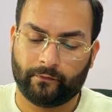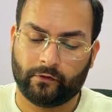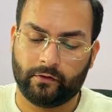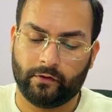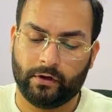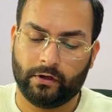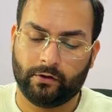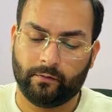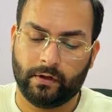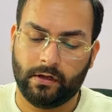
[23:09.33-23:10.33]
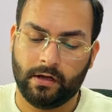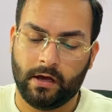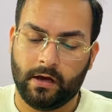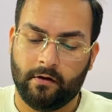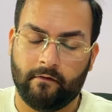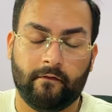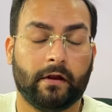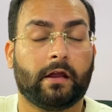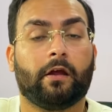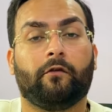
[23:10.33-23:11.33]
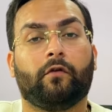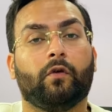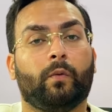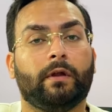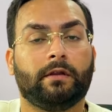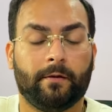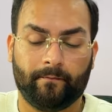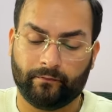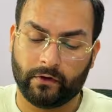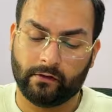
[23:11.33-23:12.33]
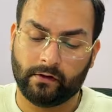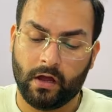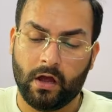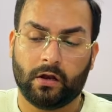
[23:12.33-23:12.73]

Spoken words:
so you need to be very careful with this.